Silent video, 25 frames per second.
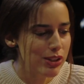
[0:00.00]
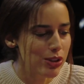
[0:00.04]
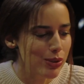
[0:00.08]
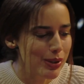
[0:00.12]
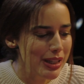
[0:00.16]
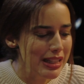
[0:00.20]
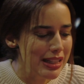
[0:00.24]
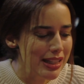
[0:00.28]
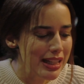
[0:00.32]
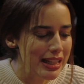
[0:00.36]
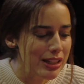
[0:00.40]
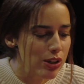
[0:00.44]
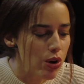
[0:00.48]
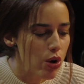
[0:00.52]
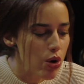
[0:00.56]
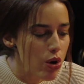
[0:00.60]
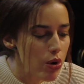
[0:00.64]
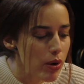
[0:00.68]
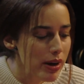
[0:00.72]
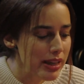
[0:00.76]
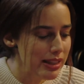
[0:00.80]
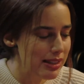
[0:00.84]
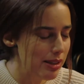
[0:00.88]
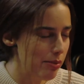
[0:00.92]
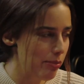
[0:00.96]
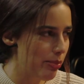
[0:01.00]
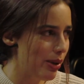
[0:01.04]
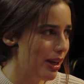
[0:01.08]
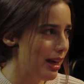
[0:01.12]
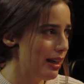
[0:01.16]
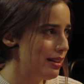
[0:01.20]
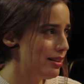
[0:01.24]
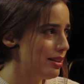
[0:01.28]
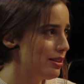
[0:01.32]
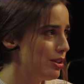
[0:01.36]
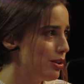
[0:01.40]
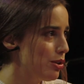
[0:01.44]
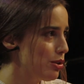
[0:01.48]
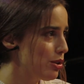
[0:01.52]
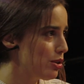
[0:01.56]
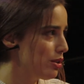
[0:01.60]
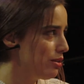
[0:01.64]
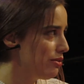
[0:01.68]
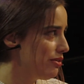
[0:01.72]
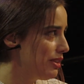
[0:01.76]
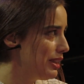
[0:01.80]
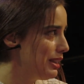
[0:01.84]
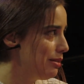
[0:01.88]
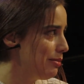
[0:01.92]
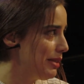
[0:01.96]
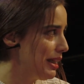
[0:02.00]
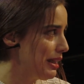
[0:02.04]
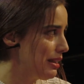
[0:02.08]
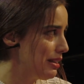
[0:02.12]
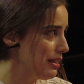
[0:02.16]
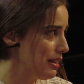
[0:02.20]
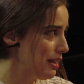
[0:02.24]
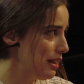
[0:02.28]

So it always implies the notion of a limit.